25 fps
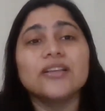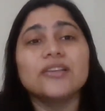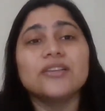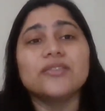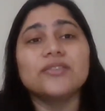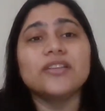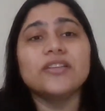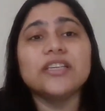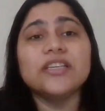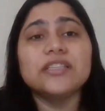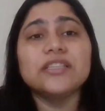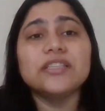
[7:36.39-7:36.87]

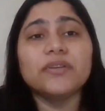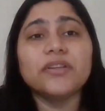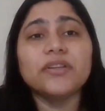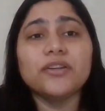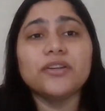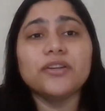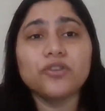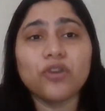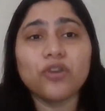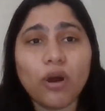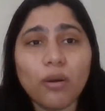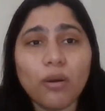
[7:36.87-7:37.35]
So these were
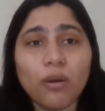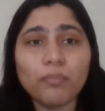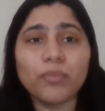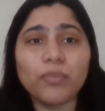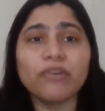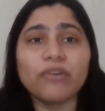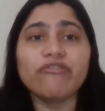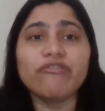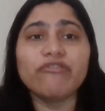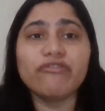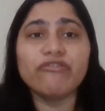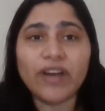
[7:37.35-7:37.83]
the top
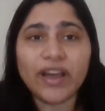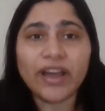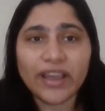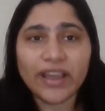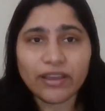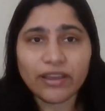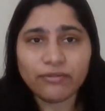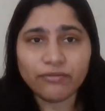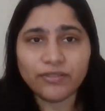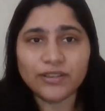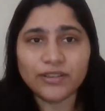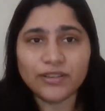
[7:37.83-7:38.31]

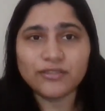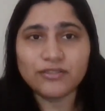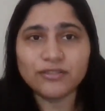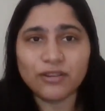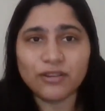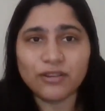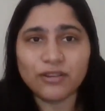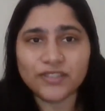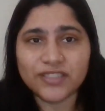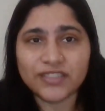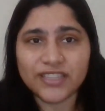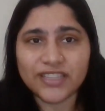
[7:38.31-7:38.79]
five
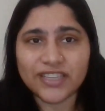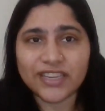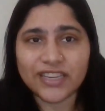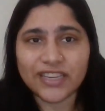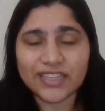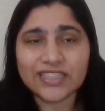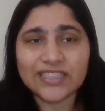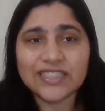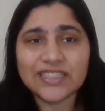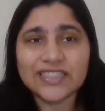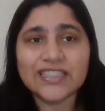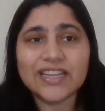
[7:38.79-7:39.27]
soft
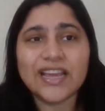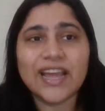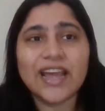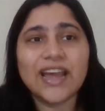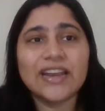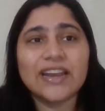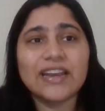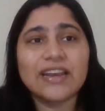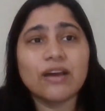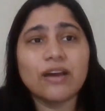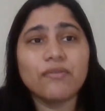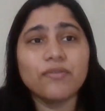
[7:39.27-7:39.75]
skills,
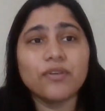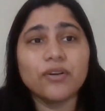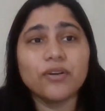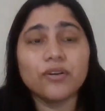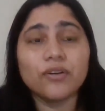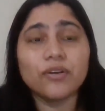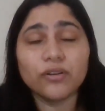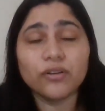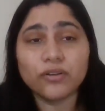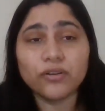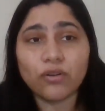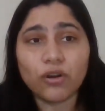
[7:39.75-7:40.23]
and now we're
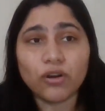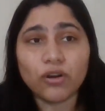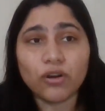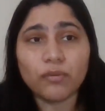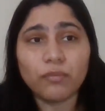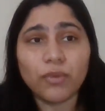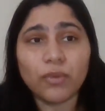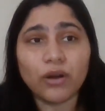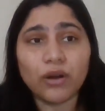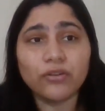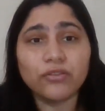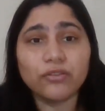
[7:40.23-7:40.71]
going to talk
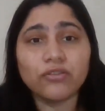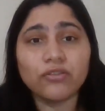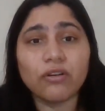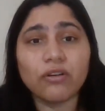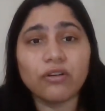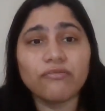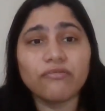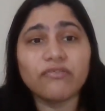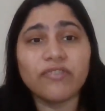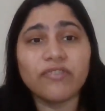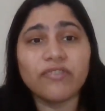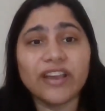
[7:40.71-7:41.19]
about
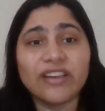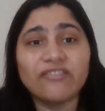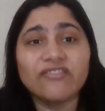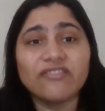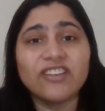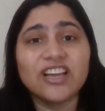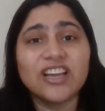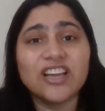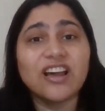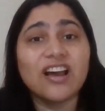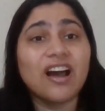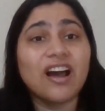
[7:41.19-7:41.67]
top five
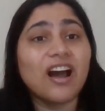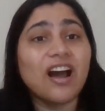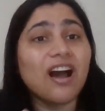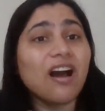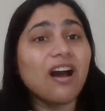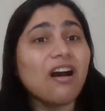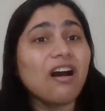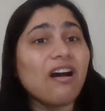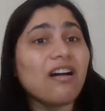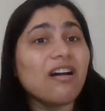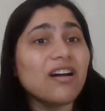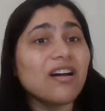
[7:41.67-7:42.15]

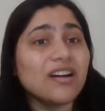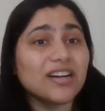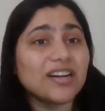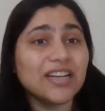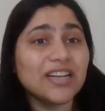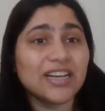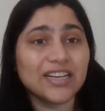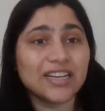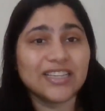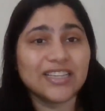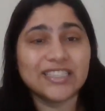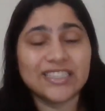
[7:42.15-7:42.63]
hard
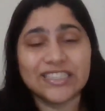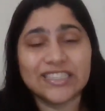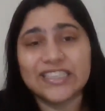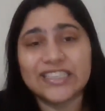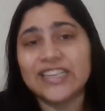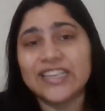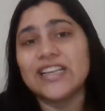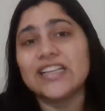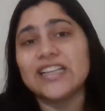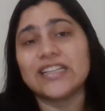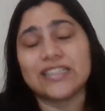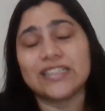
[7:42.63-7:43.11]

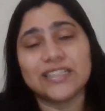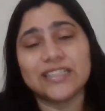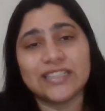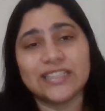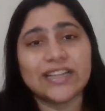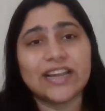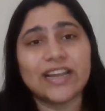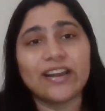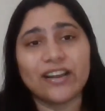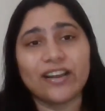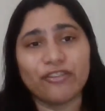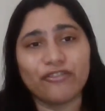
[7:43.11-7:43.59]
skills
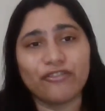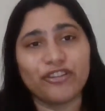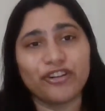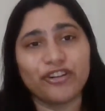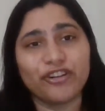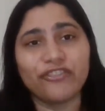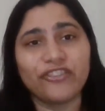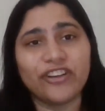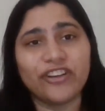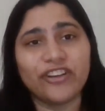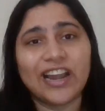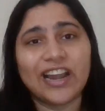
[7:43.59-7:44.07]
that every
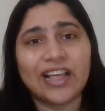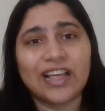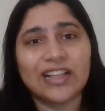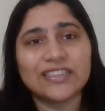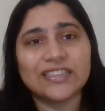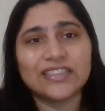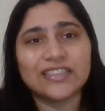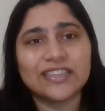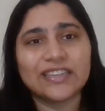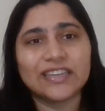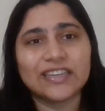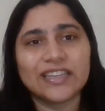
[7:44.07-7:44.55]

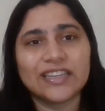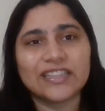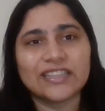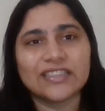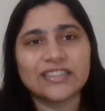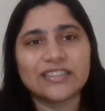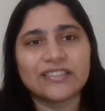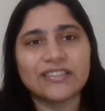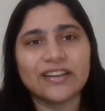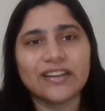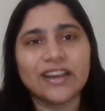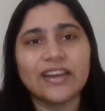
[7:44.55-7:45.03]
freelancer
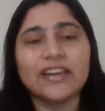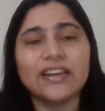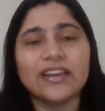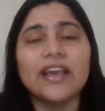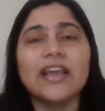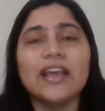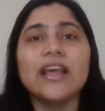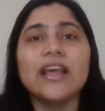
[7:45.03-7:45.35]
needs, right?